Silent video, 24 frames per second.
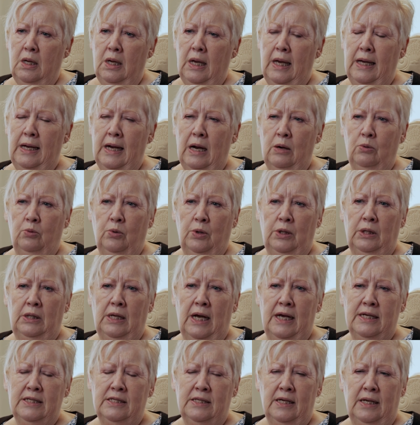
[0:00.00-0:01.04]
and I
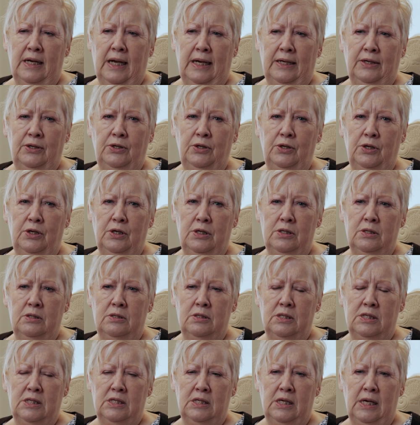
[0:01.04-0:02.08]
realized that I couldn't
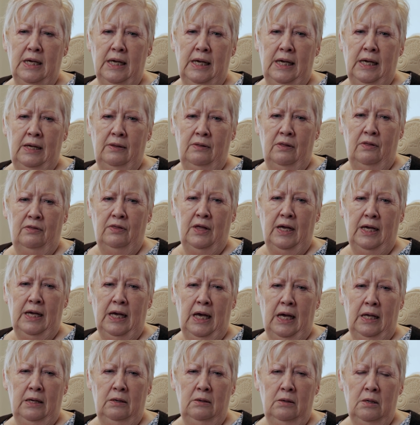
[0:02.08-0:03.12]
sing, that they
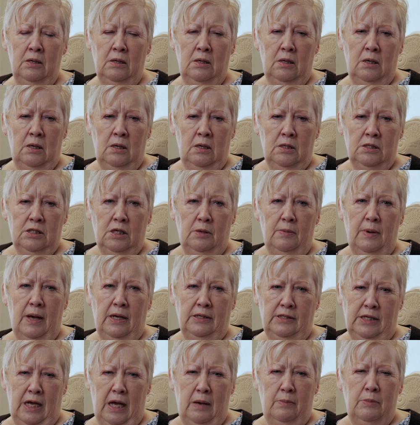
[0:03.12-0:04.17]
had somehow
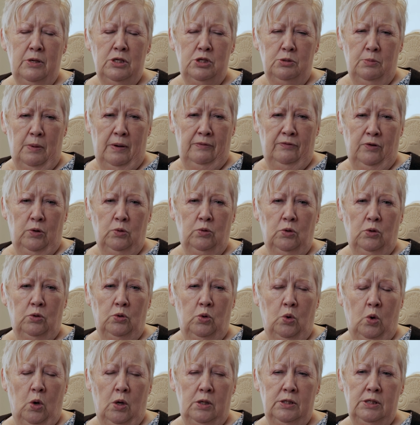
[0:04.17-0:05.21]
damaged my vocal
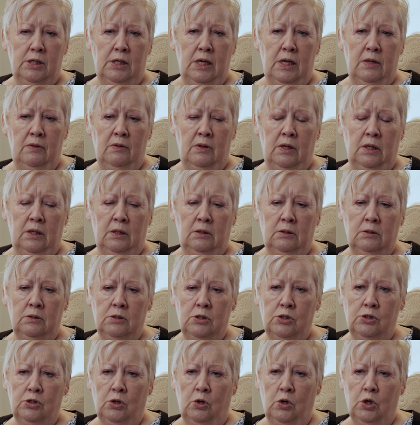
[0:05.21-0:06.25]
cords in the
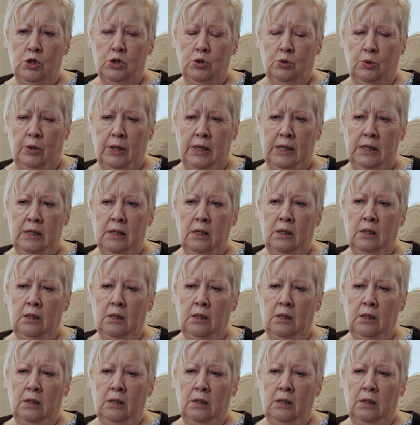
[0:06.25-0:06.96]
surgery,